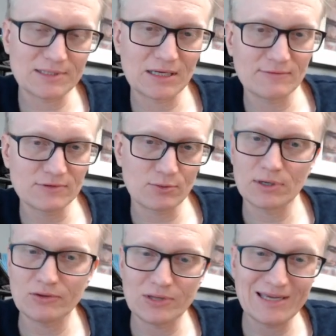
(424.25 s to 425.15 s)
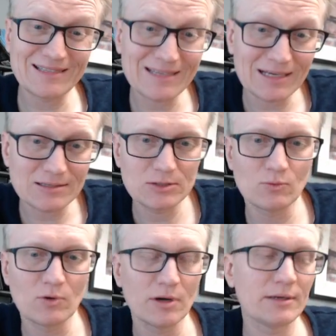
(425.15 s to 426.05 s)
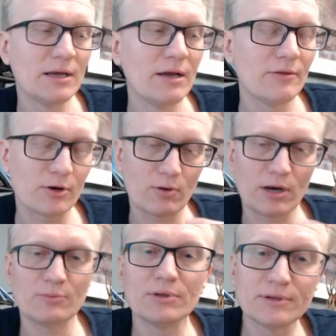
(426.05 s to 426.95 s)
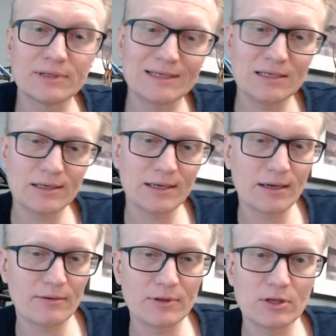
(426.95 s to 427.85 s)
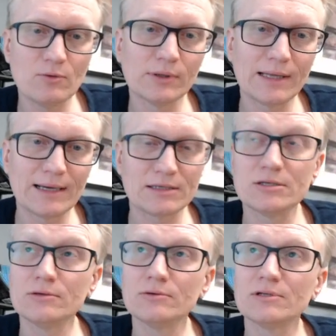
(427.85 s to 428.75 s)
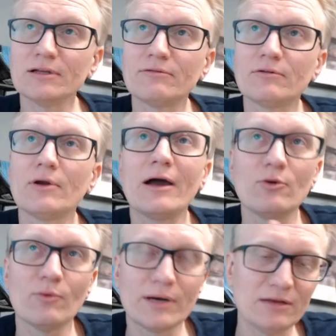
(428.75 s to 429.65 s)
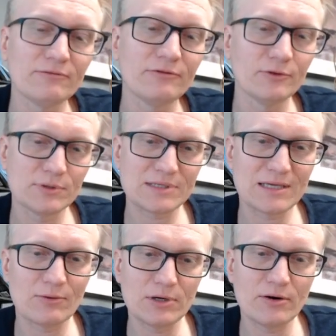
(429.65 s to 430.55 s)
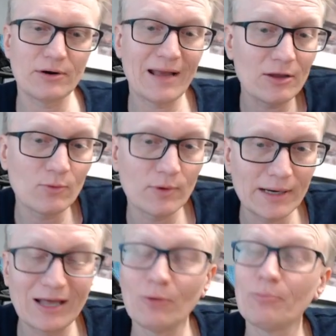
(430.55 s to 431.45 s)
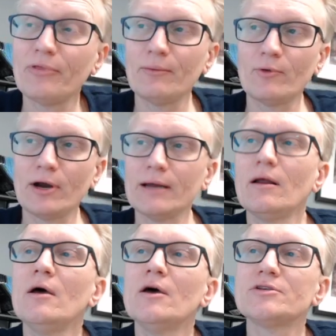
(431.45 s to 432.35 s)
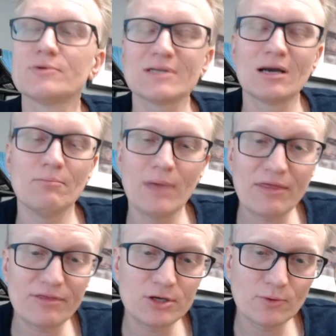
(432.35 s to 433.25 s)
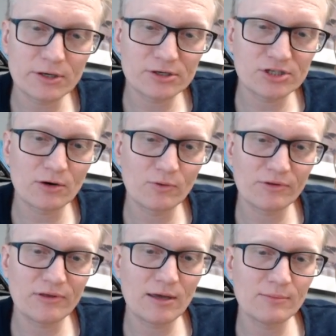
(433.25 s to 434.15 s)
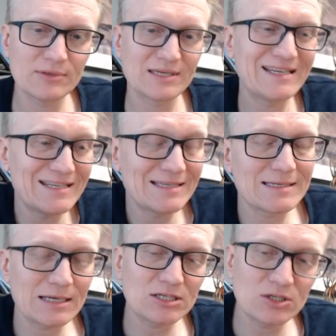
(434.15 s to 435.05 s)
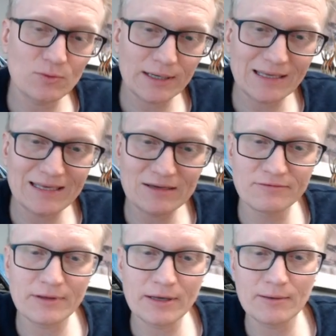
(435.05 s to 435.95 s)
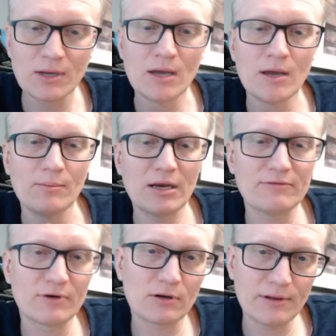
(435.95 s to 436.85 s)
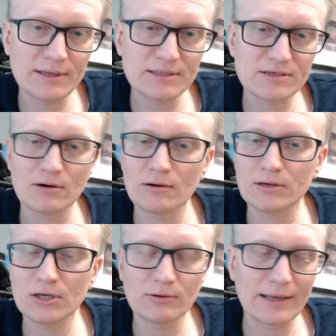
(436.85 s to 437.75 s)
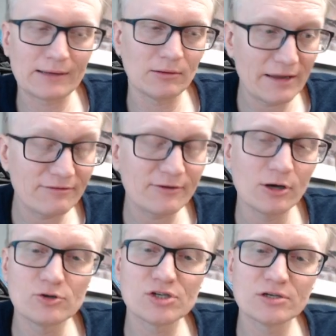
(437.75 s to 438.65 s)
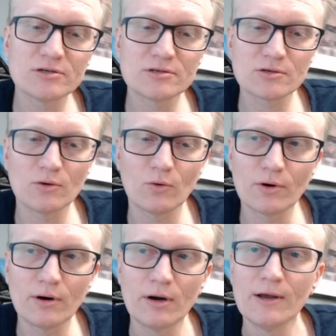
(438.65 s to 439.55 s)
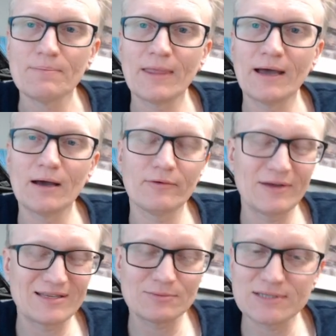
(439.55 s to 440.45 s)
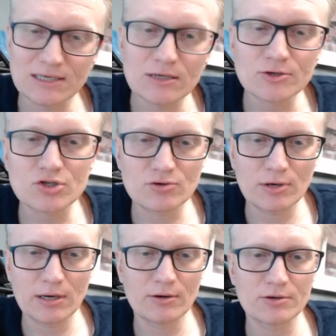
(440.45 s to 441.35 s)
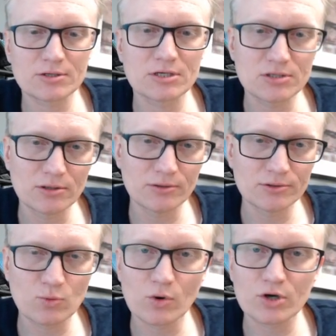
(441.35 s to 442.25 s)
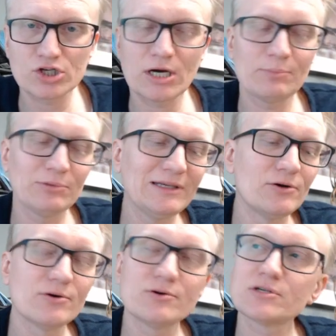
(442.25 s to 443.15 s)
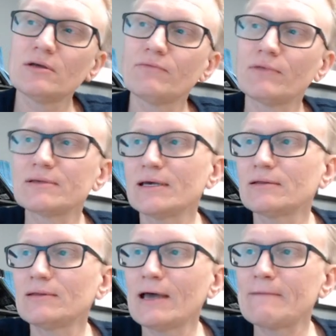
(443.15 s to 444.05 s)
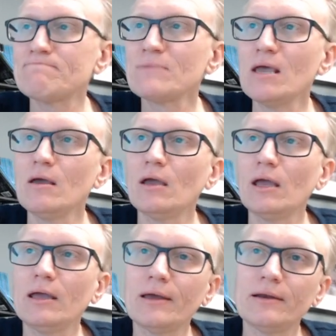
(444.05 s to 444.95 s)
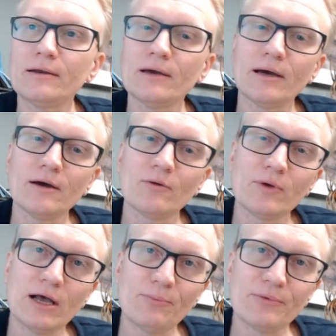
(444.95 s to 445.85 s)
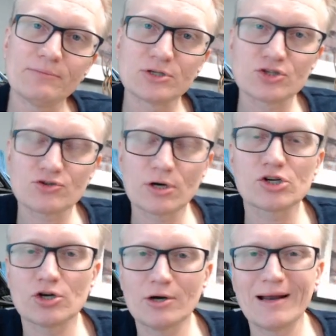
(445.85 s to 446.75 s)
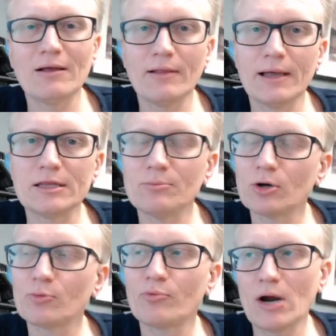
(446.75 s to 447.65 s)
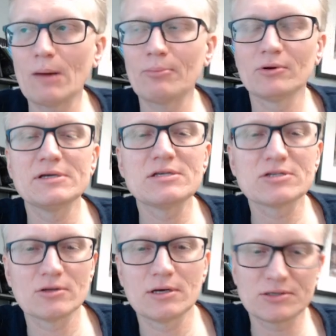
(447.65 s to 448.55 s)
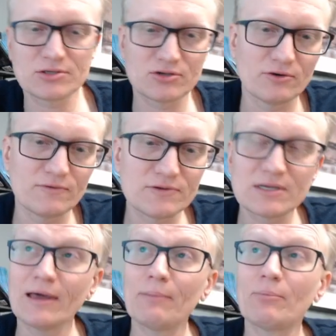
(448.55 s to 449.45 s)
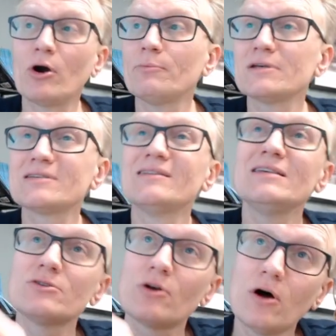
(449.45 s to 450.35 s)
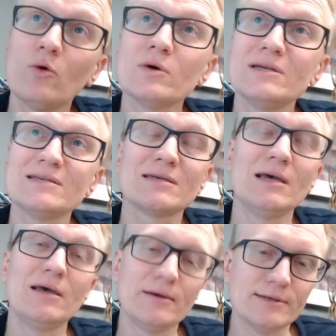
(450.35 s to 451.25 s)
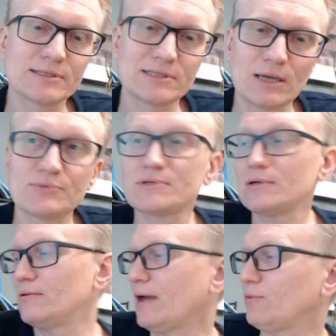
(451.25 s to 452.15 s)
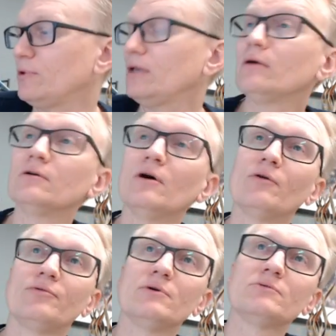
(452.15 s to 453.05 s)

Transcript: It gives the reader the insights you want, the credibility that you would like to deliver, how you want to influence that reader, and how you want to help them, right? So is it a method you want to share with them? Is it insights you want to give them? Many of our clients are, like life coaches, or we've had some sales trainers, consultants, workshop leaders, things like that. And we help them to structure and outline the book properly so that it serves that purpose. And these are always the steps that we go through.